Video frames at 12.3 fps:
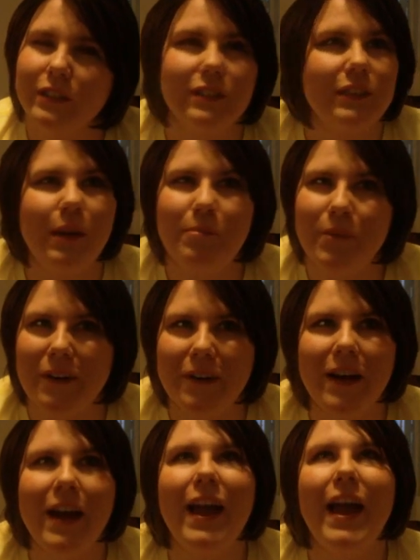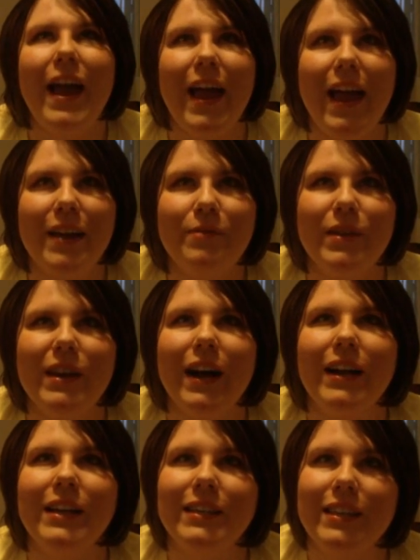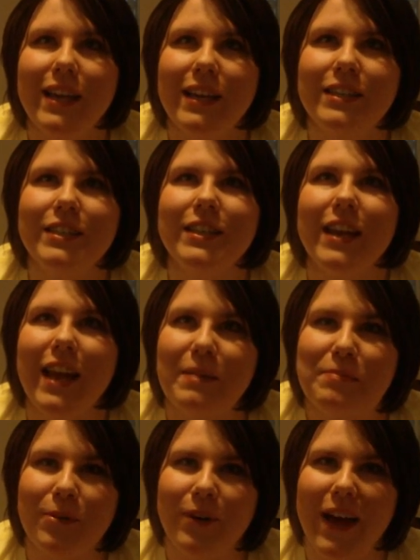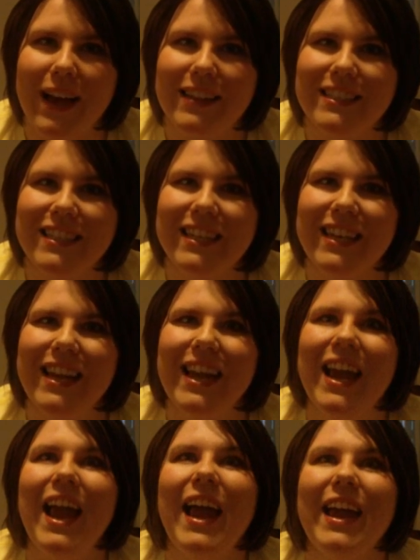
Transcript: December, and we got engaged in April actually.